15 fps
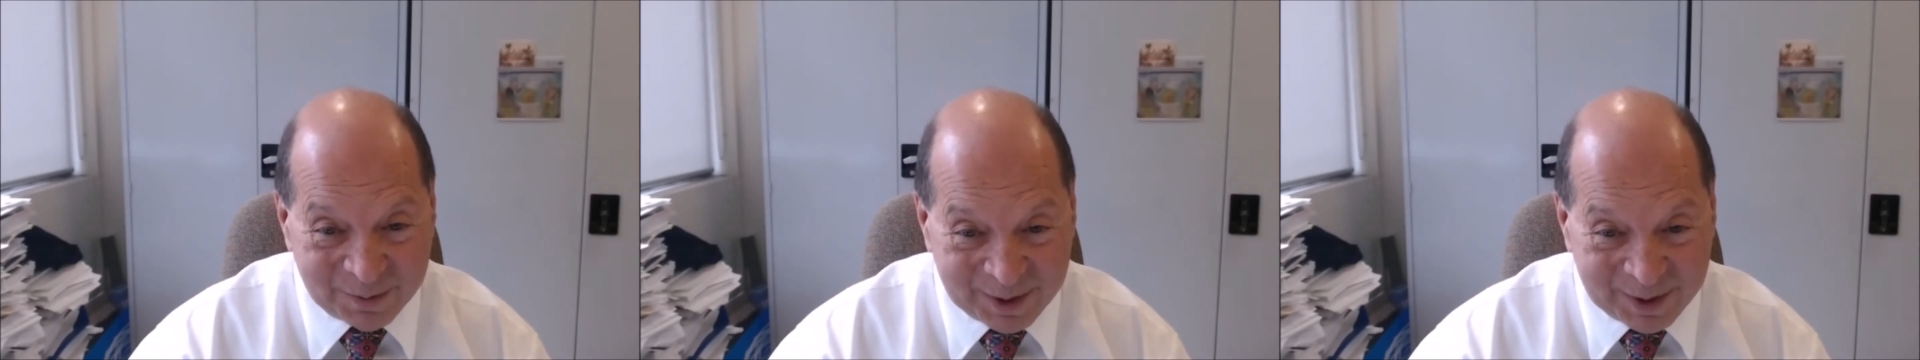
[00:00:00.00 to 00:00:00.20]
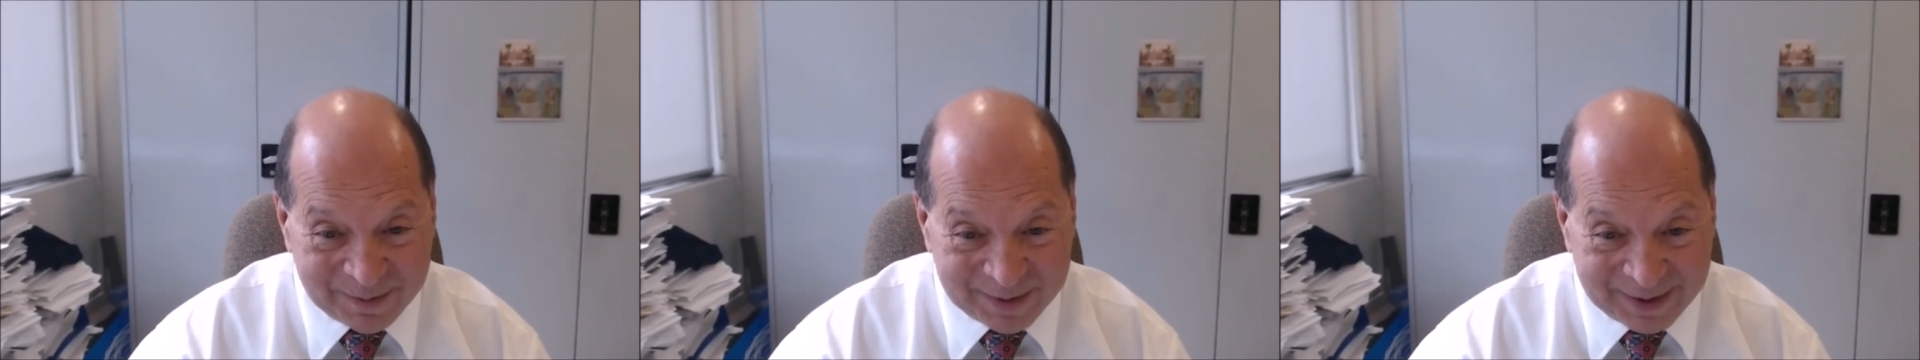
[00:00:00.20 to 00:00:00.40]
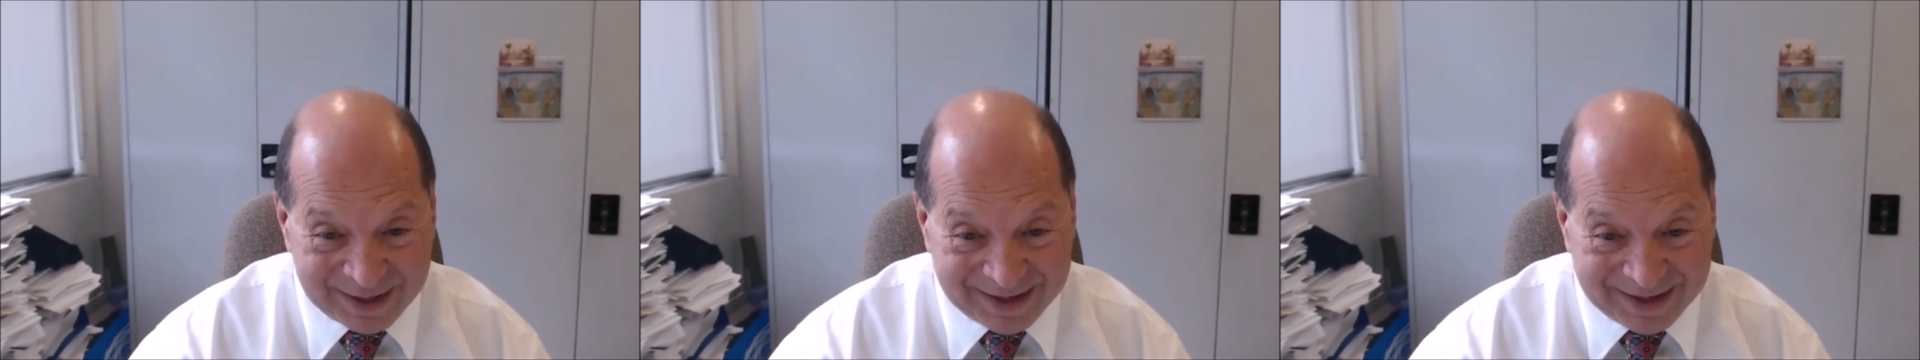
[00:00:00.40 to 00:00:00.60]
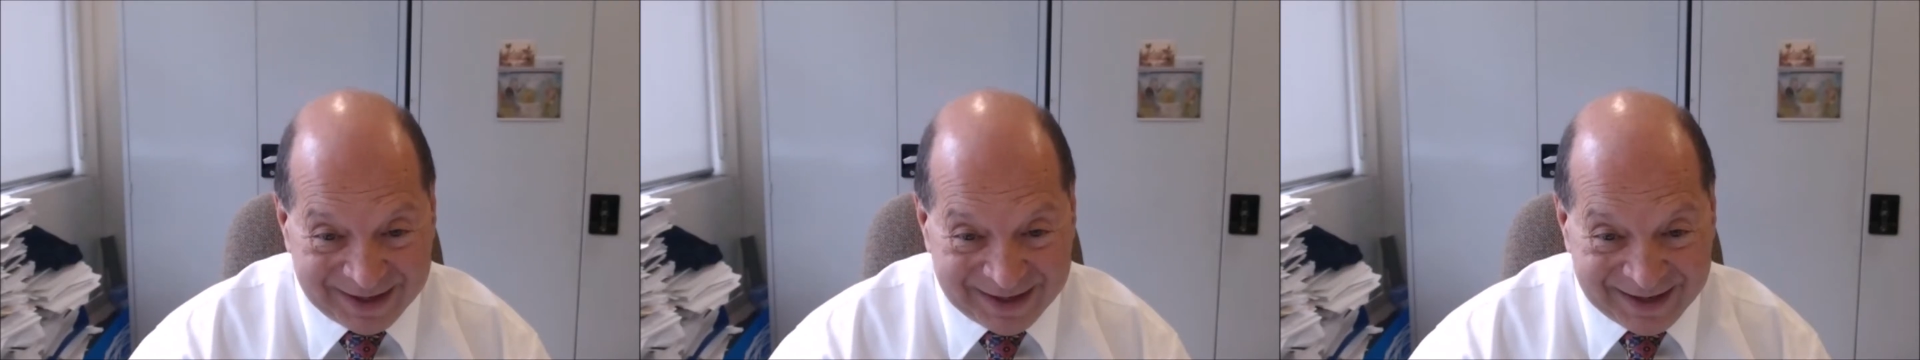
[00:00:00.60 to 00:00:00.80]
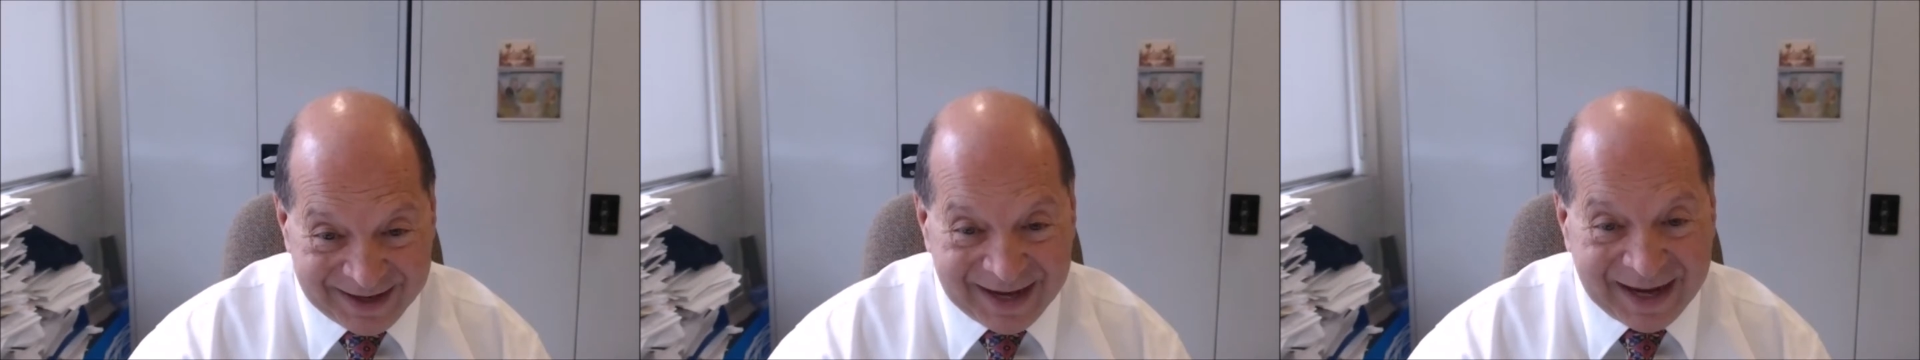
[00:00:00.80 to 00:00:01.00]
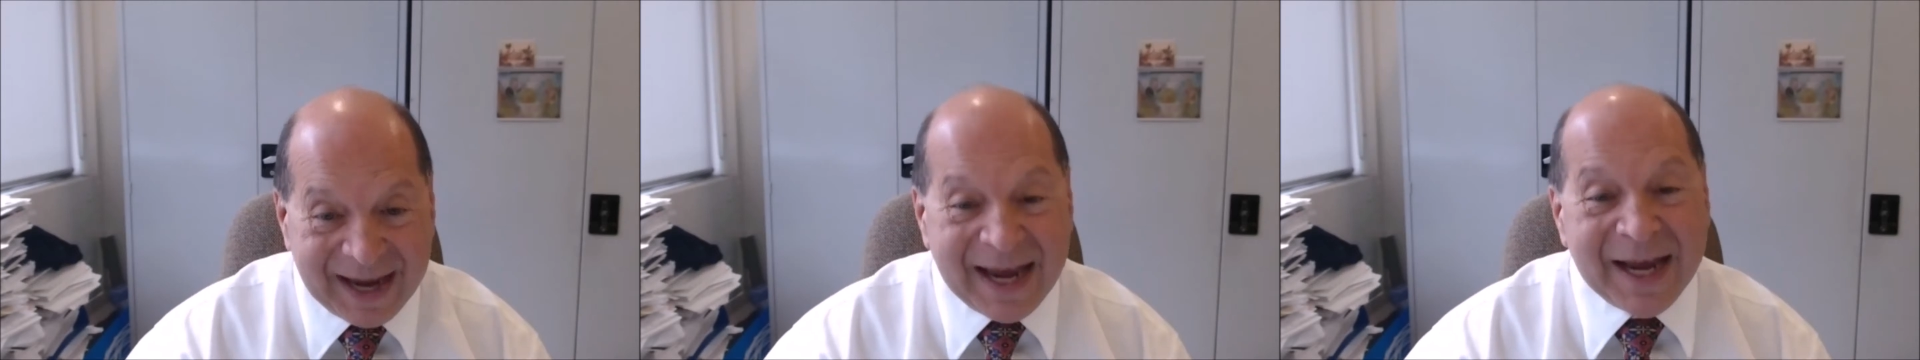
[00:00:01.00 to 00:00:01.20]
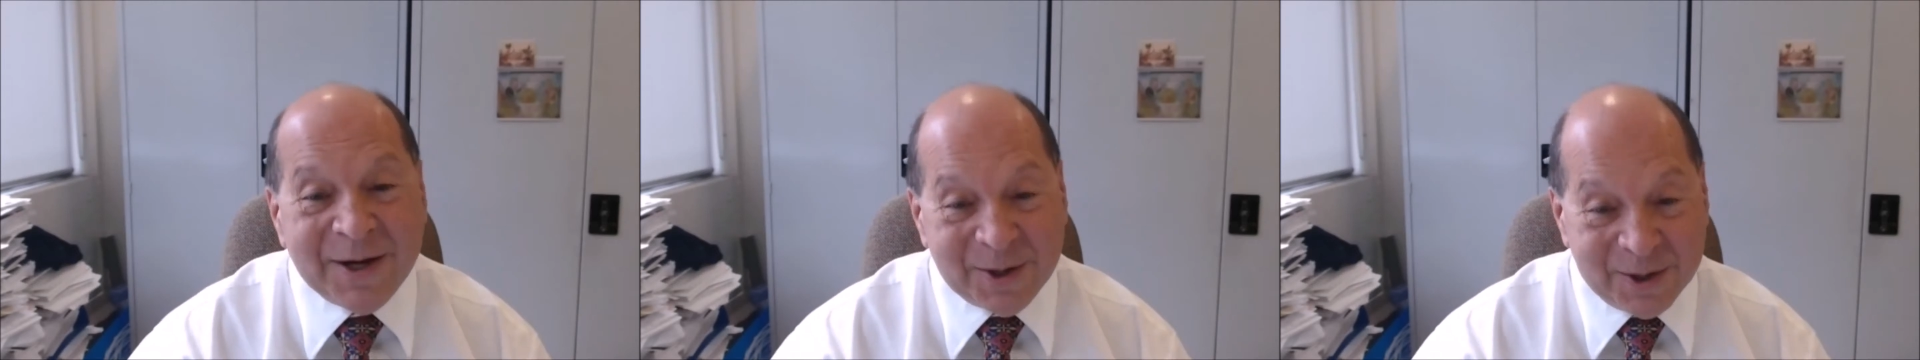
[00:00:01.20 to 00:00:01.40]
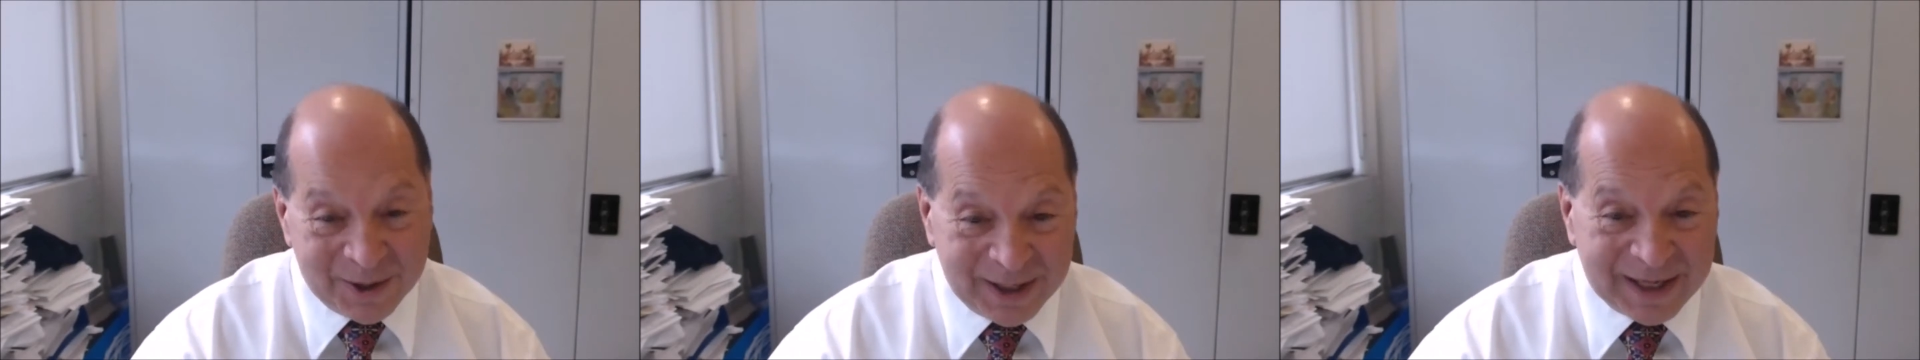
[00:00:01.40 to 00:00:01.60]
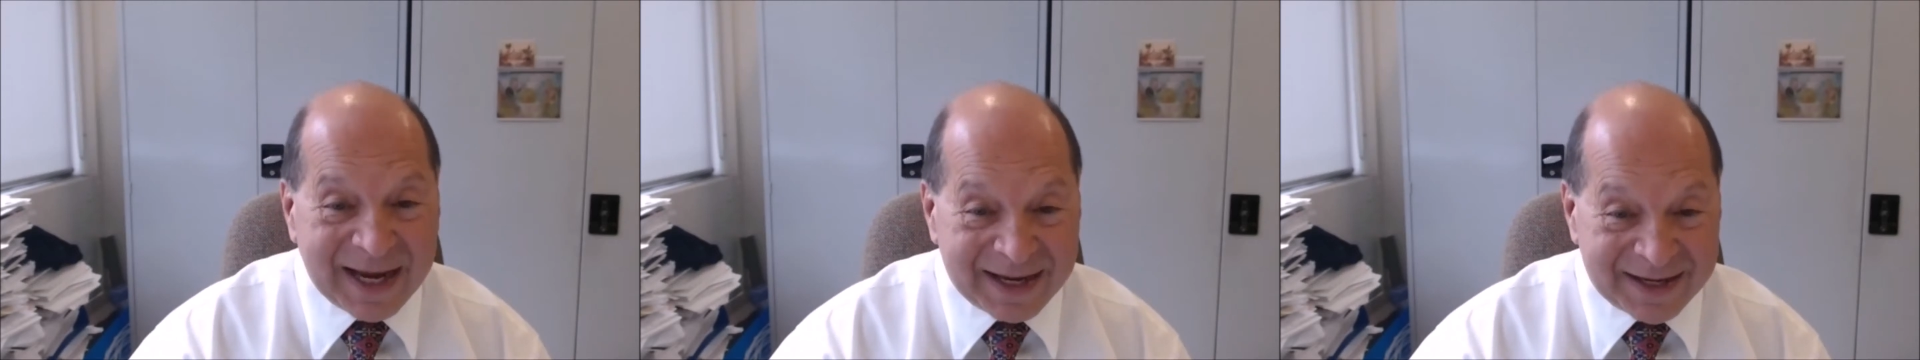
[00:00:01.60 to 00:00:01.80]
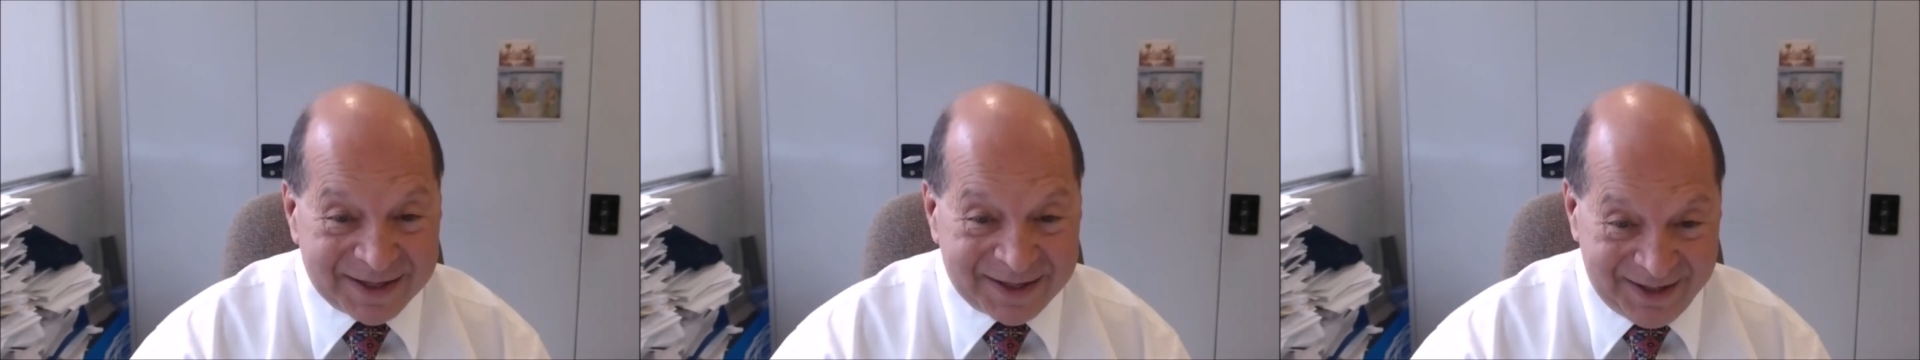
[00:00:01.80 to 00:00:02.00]
property and early
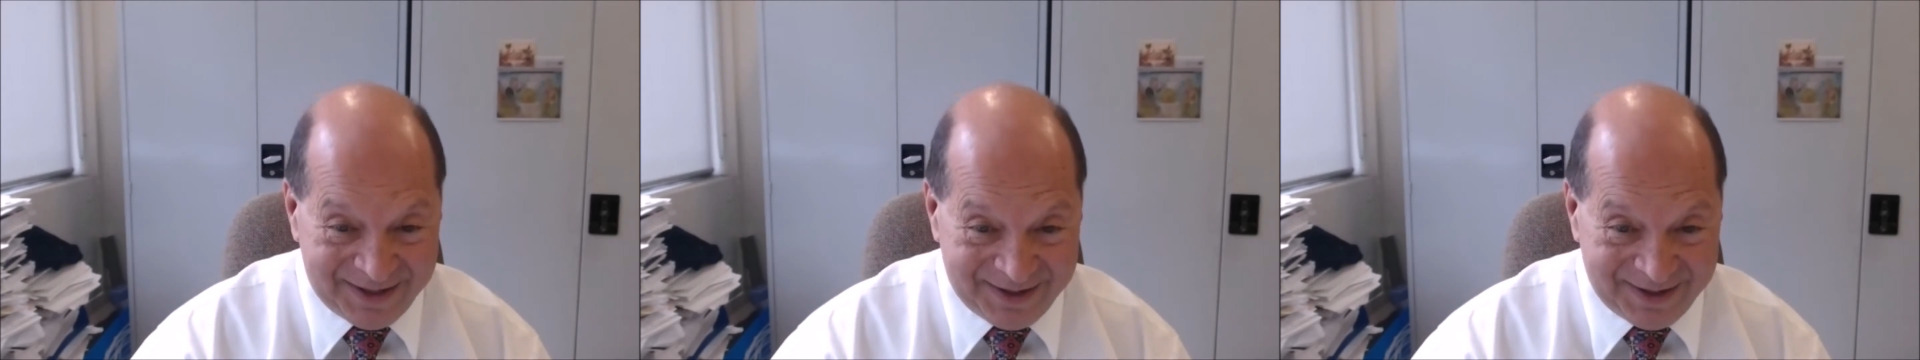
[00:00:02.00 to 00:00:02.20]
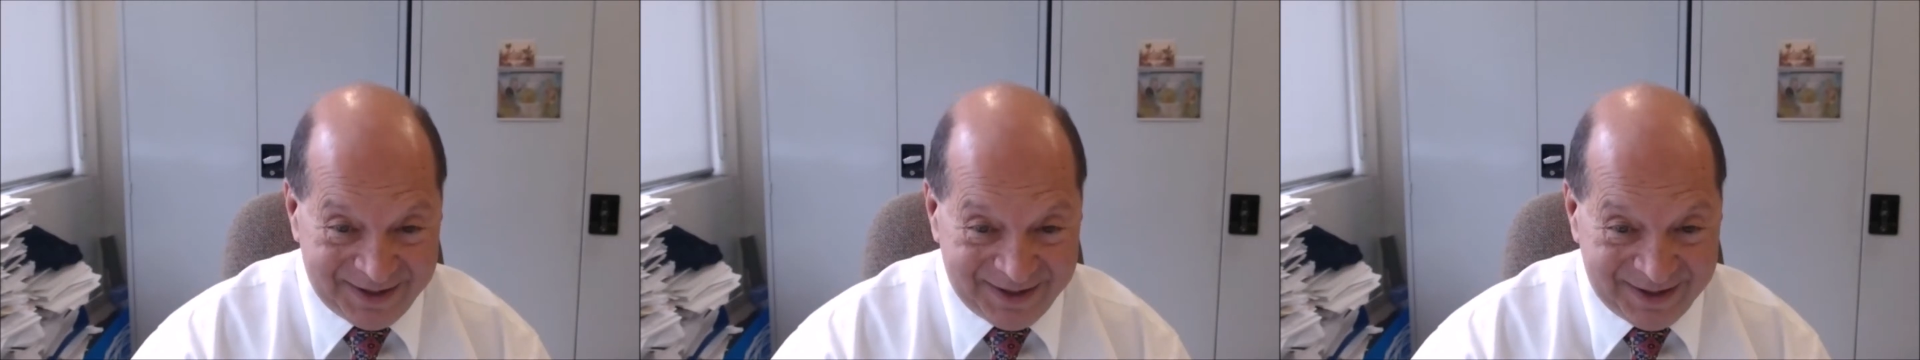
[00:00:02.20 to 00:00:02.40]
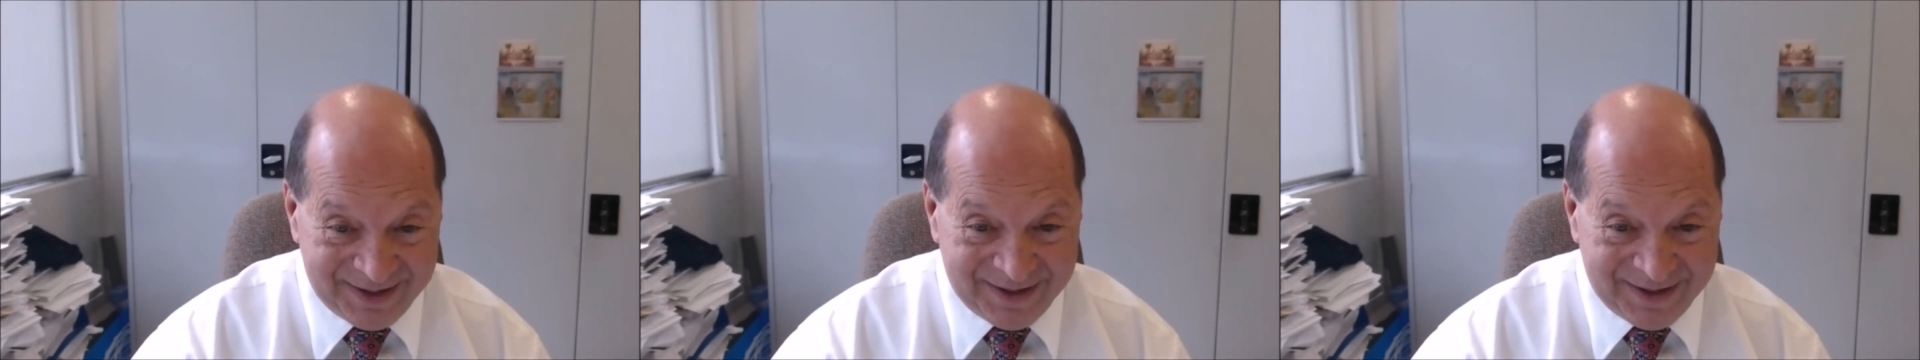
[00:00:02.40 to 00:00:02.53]
access.